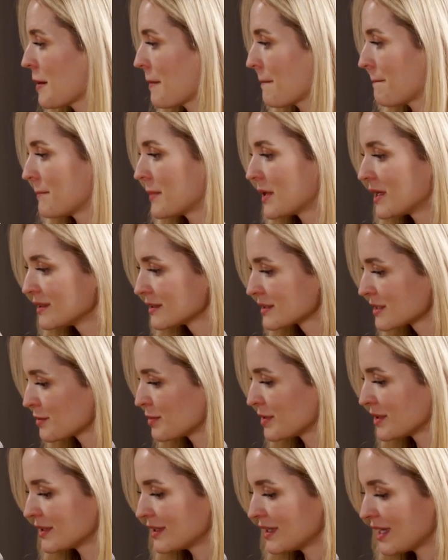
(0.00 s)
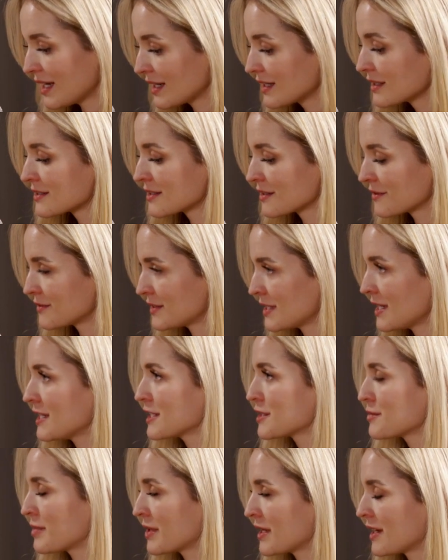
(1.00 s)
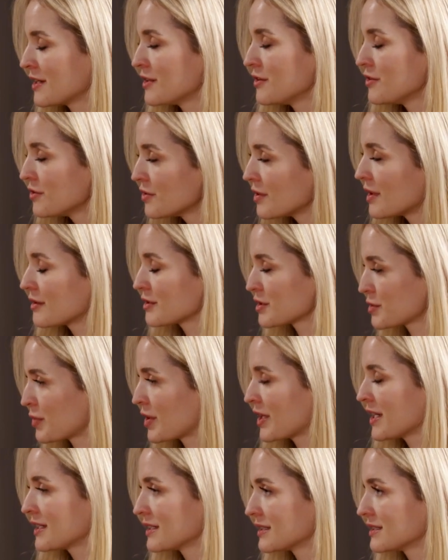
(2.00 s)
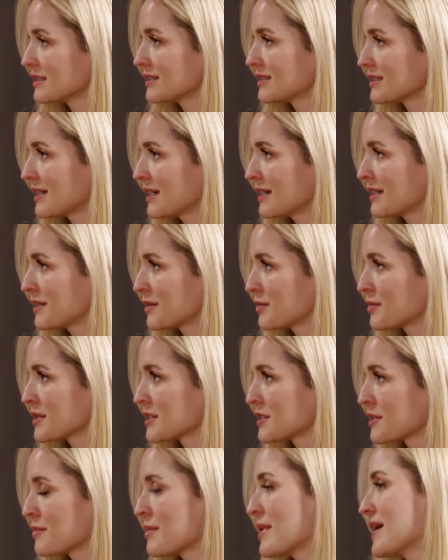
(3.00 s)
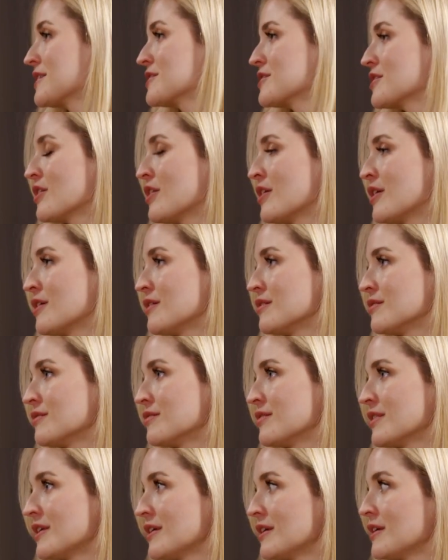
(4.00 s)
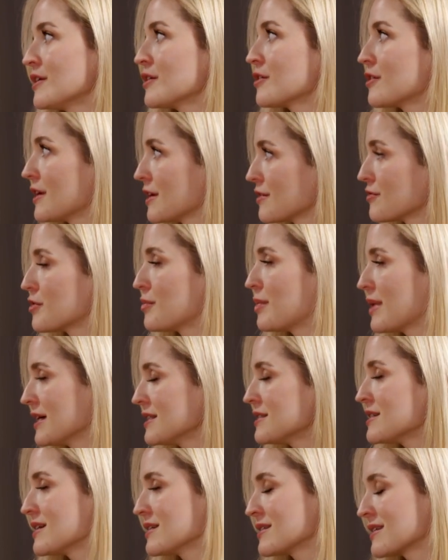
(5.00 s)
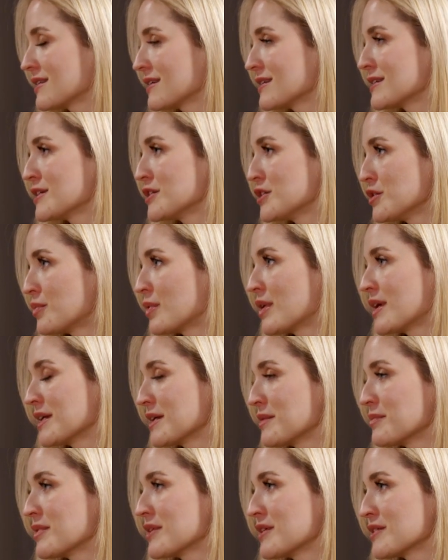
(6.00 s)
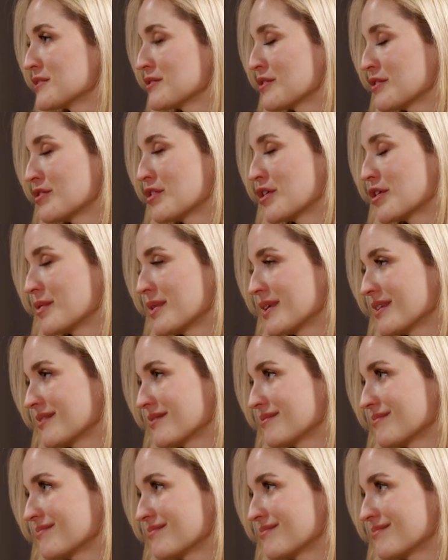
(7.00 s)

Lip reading: multiple negative tests, but I knew I was pregnant, and it was a matter of going for blood tests, and they said you're pregnant, but it's not growing.